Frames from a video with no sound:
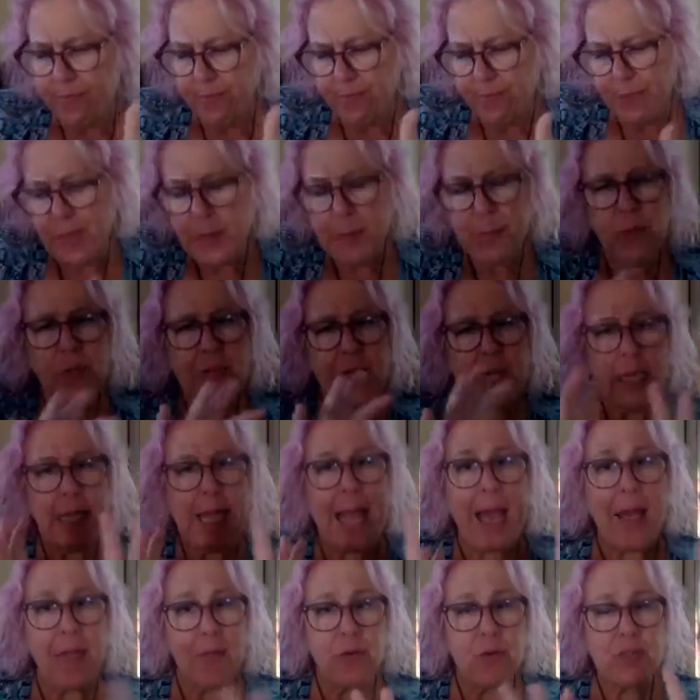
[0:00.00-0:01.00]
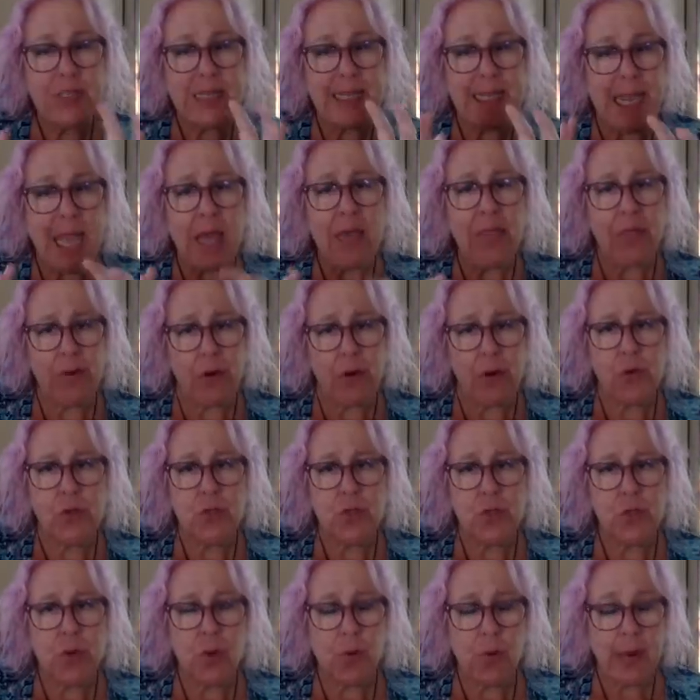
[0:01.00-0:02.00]
people that gather together
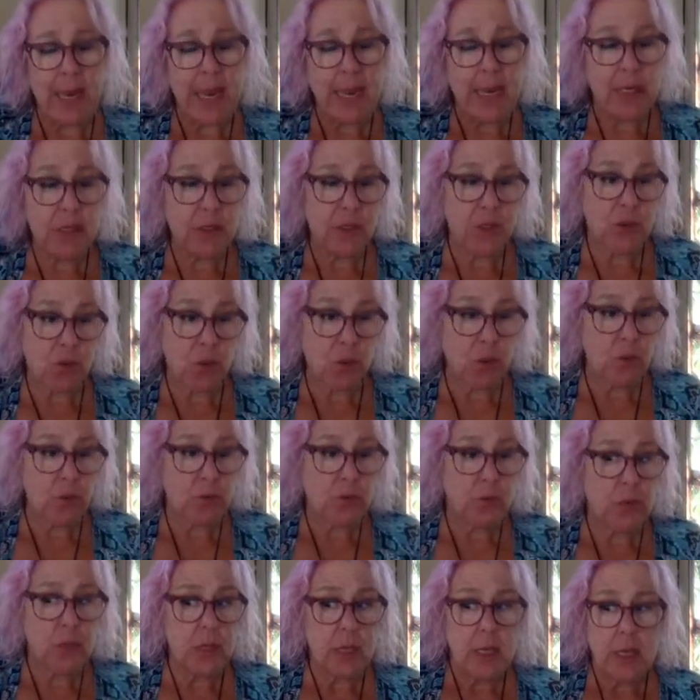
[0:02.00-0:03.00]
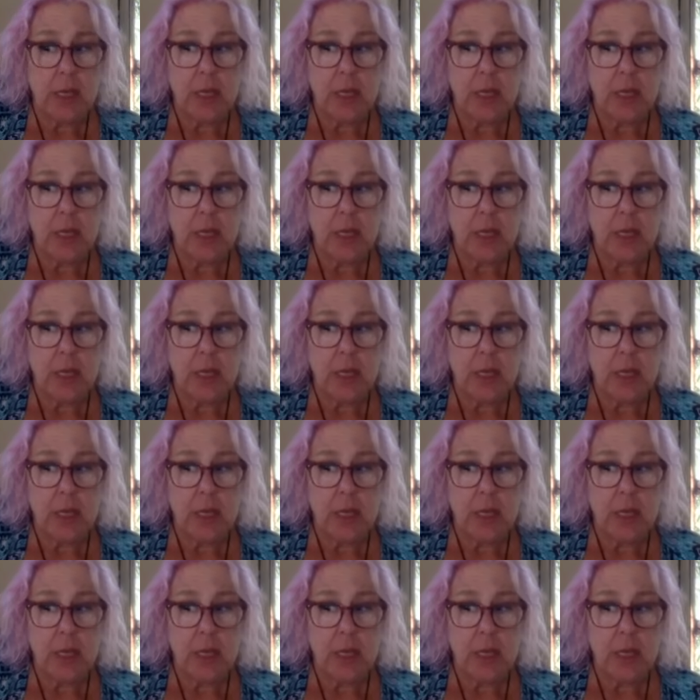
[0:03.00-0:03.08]
to create a certain